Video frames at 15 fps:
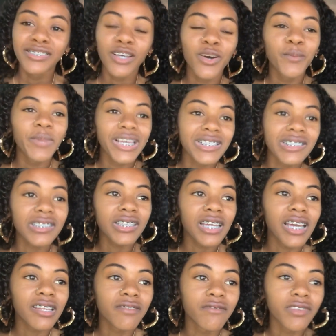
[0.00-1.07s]
so basically
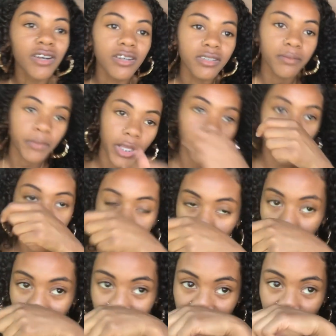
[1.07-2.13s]
I didn't vlog in my last
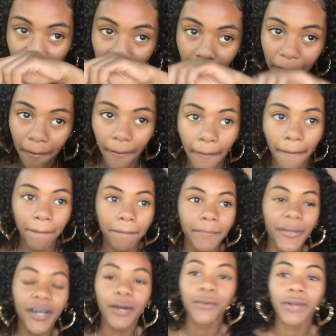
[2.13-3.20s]
class.
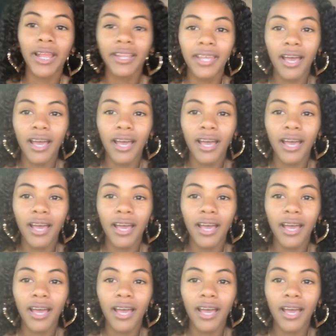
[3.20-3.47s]
But right